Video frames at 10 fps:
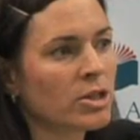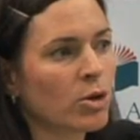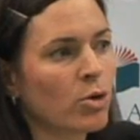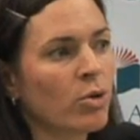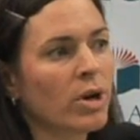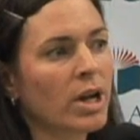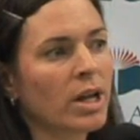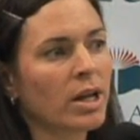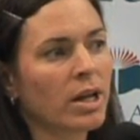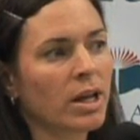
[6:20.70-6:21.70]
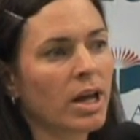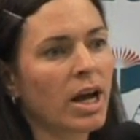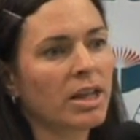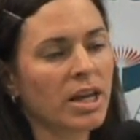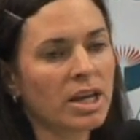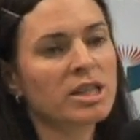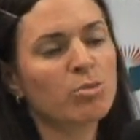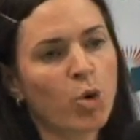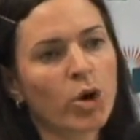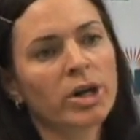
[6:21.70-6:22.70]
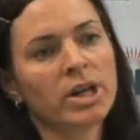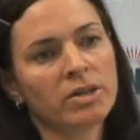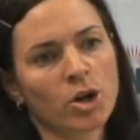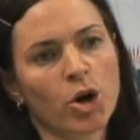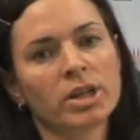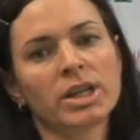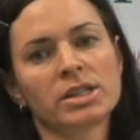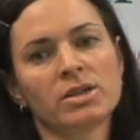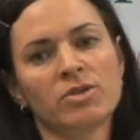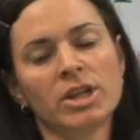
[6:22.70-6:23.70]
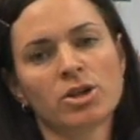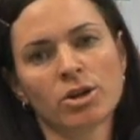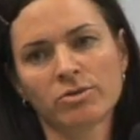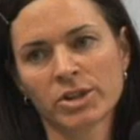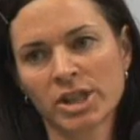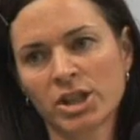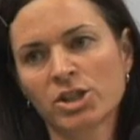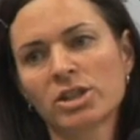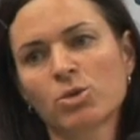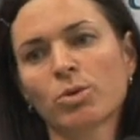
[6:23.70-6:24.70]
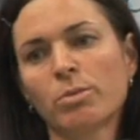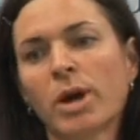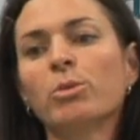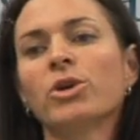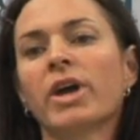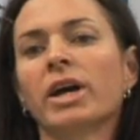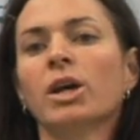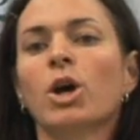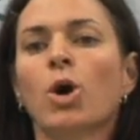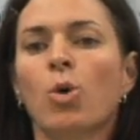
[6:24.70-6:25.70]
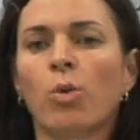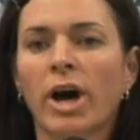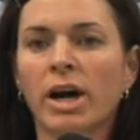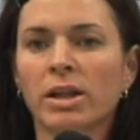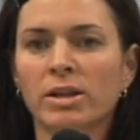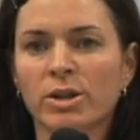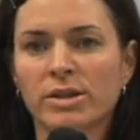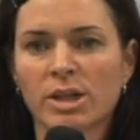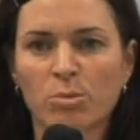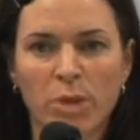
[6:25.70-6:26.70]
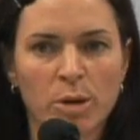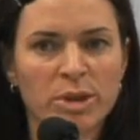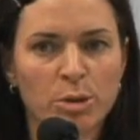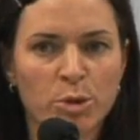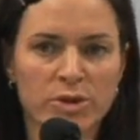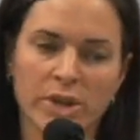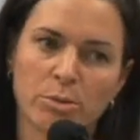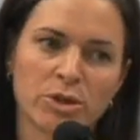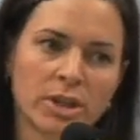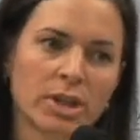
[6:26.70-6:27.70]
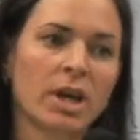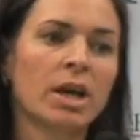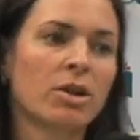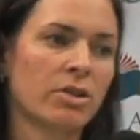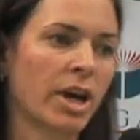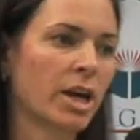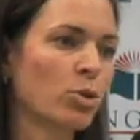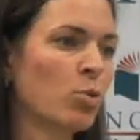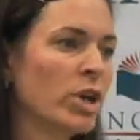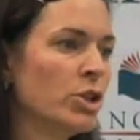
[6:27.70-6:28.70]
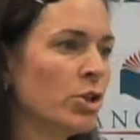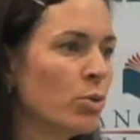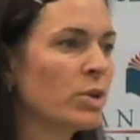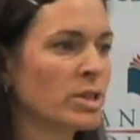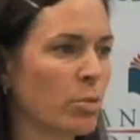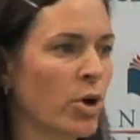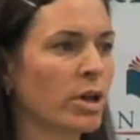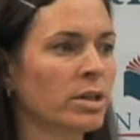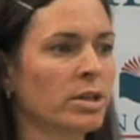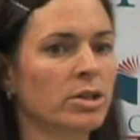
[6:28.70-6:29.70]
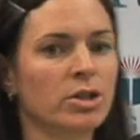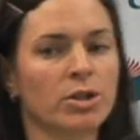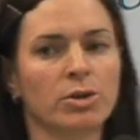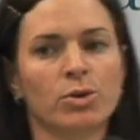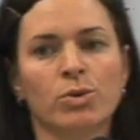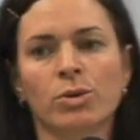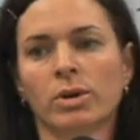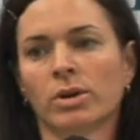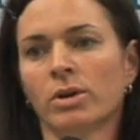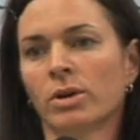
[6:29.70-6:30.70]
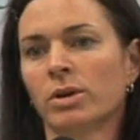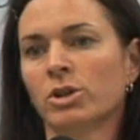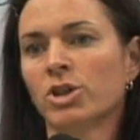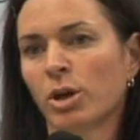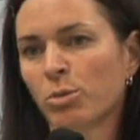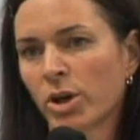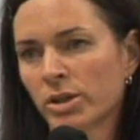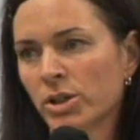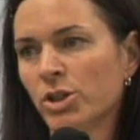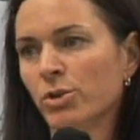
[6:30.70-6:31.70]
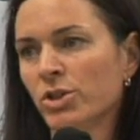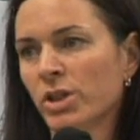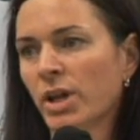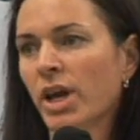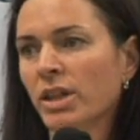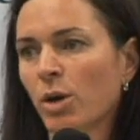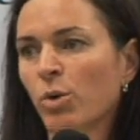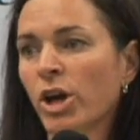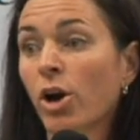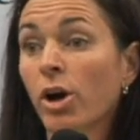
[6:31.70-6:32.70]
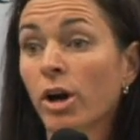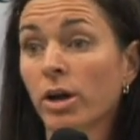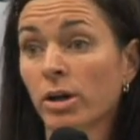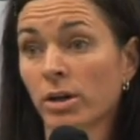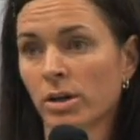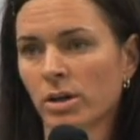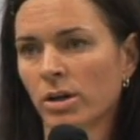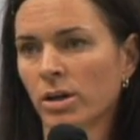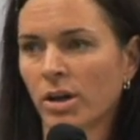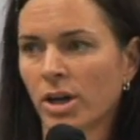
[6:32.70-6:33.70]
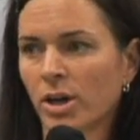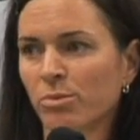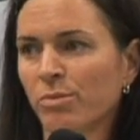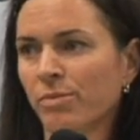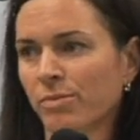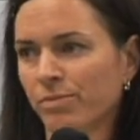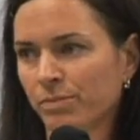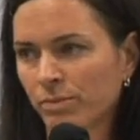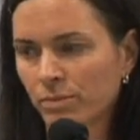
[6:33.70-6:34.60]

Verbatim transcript: so I think it's important in the context of these conversations to remember that while there's some public perception that we do respond to child prostitution and that we are um,